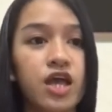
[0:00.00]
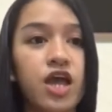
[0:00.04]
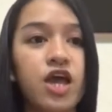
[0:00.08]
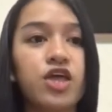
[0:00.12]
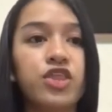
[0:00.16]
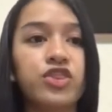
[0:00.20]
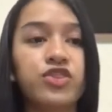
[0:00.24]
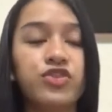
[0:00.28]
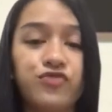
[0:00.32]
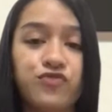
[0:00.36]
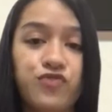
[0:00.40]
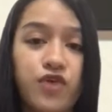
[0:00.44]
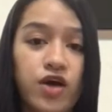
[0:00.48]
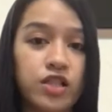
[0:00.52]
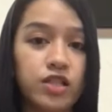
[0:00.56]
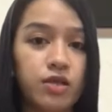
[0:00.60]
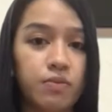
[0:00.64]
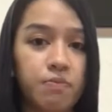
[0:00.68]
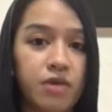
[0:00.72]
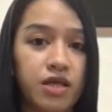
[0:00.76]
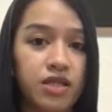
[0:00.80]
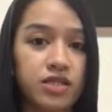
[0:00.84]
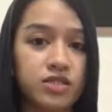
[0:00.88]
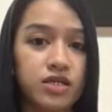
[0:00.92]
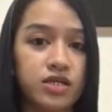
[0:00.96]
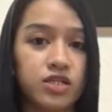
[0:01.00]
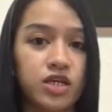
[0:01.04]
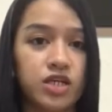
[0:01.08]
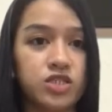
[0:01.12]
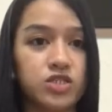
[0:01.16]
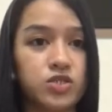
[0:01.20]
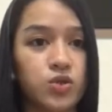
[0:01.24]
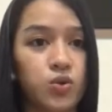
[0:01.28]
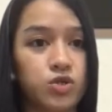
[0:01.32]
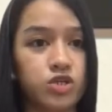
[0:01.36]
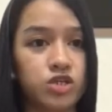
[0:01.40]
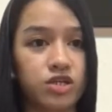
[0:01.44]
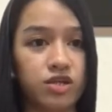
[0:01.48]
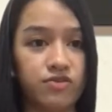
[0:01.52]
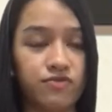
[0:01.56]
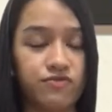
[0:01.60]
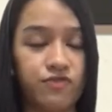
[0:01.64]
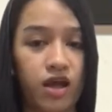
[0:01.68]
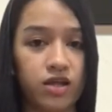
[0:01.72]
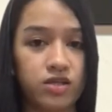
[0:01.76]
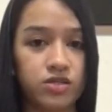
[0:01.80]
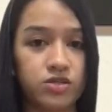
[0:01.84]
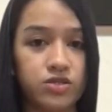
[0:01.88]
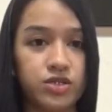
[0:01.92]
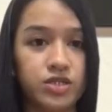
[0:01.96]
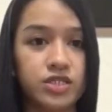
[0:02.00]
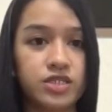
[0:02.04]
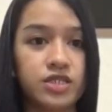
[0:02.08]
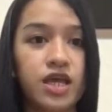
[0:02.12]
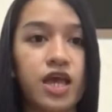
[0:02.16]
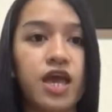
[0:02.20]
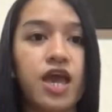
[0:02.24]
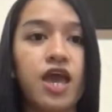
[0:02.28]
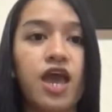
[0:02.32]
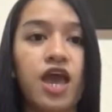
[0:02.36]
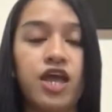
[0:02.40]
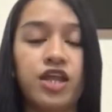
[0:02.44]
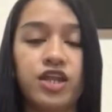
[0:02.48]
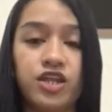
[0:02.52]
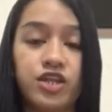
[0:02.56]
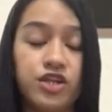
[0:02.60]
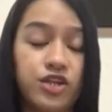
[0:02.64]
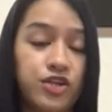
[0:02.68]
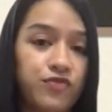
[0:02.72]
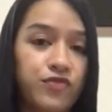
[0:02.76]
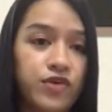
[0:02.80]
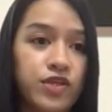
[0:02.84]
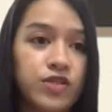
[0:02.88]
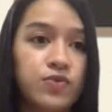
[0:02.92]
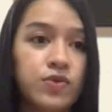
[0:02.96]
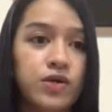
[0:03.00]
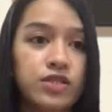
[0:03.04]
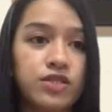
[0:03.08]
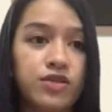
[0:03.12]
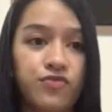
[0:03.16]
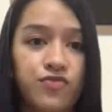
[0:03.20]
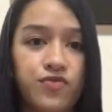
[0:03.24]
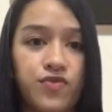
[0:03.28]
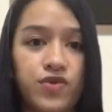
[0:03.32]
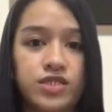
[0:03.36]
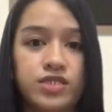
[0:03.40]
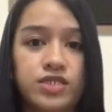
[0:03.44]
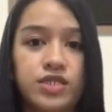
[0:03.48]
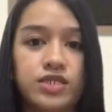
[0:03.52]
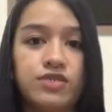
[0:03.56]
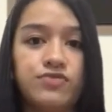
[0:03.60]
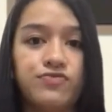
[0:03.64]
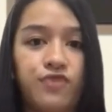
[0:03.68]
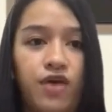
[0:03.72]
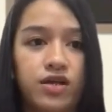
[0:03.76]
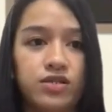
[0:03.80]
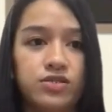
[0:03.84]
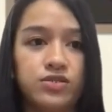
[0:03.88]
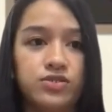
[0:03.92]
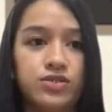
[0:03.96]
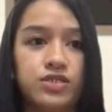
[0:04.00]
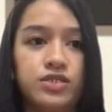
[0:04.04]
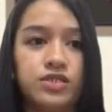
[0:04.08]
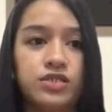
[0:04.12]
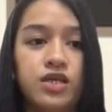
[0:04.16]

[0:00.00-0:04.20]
developmental and social factors, and individual differences factors.